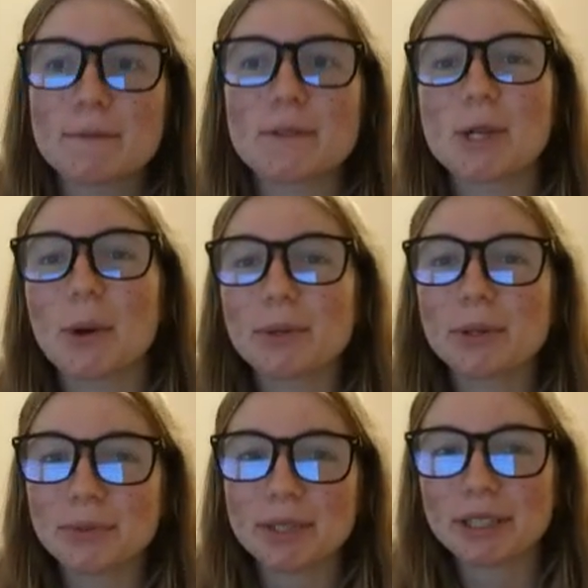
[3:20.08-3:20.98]
The only
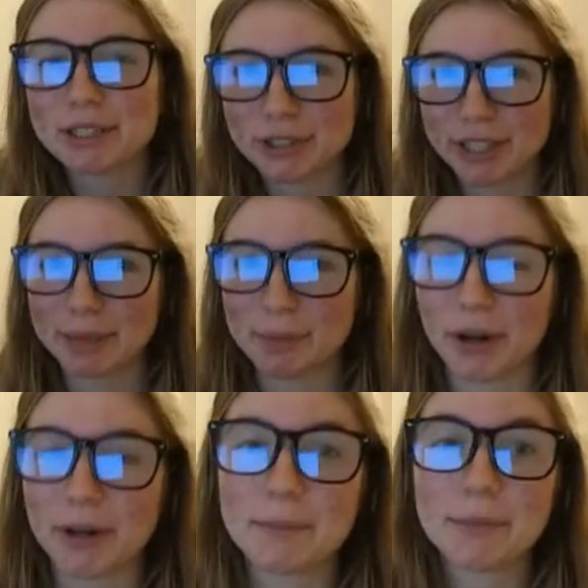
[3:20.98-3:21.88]
really tricky
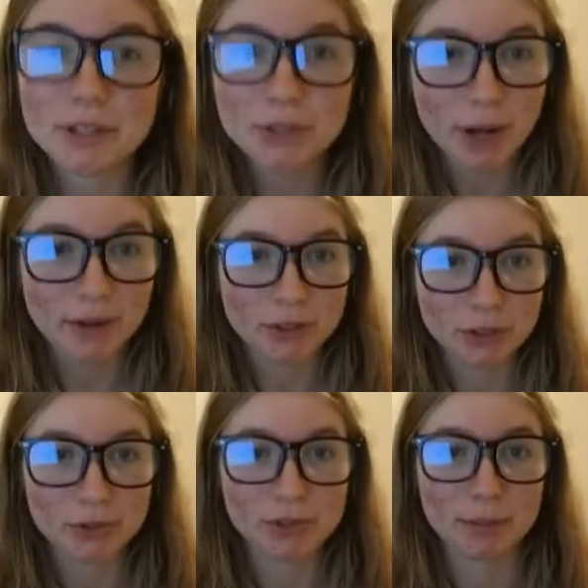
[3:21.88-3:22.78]
part is you have to
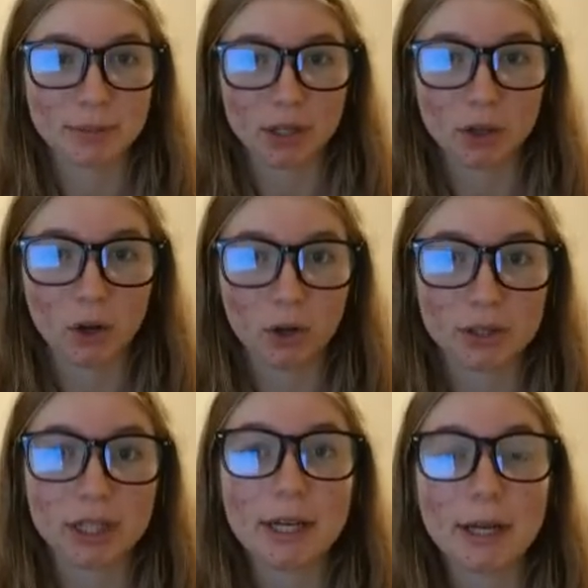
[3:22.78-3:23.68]
do something called
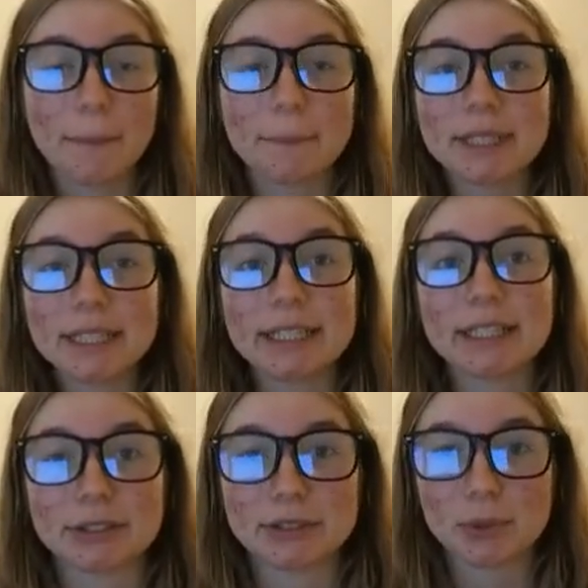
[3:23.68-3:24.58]

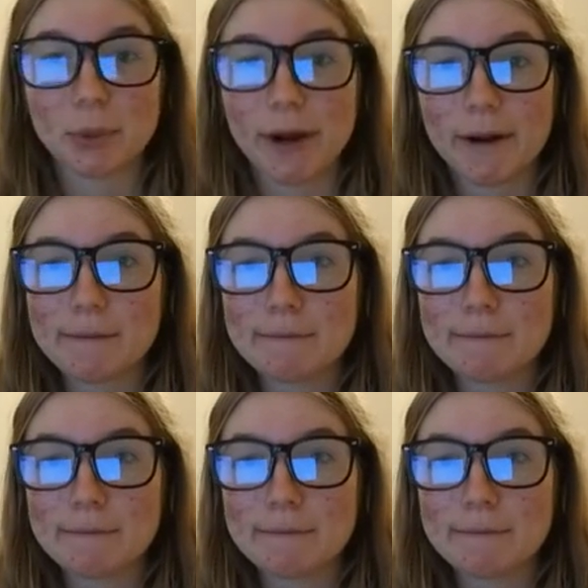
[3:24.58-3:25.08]
completing the square.